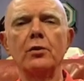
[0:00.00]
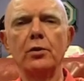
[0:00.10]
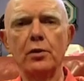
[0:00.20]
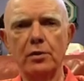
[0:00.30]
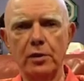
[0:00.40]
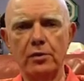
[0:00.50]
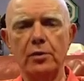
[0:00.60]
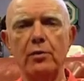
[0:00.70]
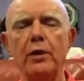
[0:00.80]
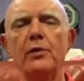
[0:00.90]
to the
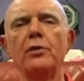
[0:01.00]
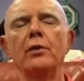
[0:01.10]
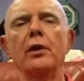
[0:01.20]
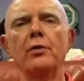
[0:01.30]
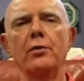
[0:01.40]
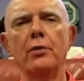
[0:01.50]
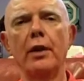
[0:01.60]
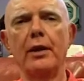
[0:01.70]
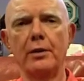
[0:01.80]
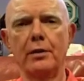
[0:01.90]
situation that you're
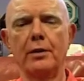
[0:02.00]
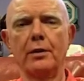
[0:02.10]
in.